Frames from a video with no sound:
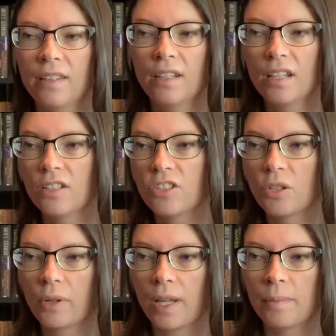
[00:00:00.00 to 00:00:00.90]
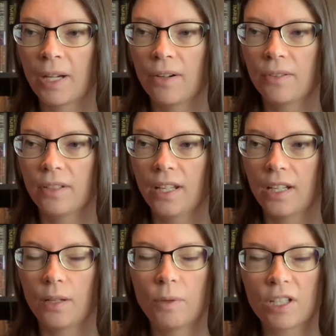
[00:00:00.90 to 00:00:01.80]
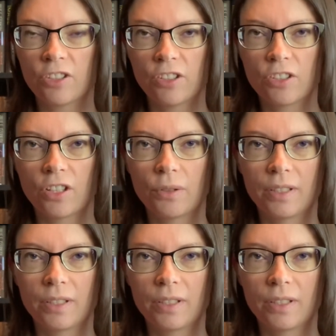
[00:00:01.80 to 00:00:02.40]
Then the show came out, and I watched the show,